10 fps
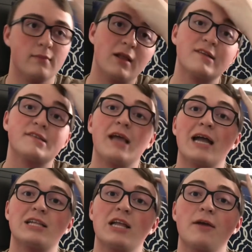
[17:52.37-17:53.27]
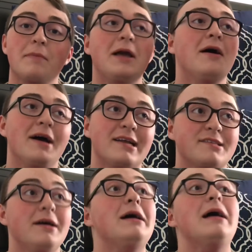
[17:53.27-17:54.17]
just snatched it
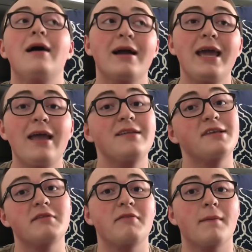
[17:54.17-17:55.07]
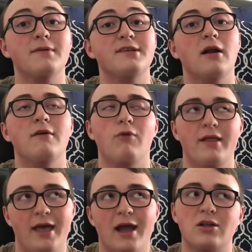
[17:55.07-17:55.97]
because, again, 75% off, why
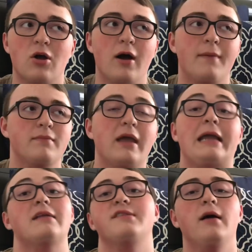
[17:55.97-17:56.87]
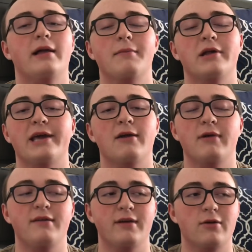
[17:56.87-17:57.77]
the heck not? And it's not like I'm going to get
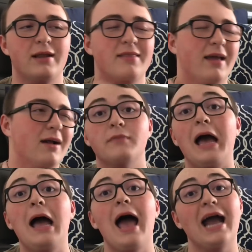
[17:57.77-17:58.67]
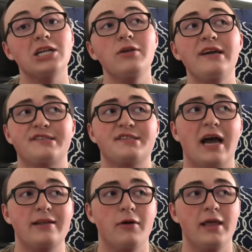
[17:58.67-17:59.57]
rid of it or anything. Actually, a
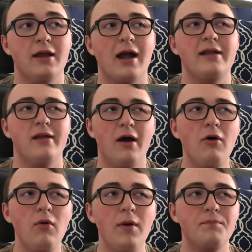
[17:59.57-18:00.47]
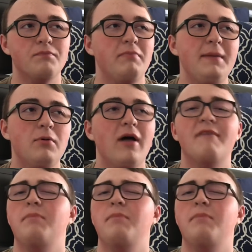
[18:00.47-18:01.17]
side note here, I know people have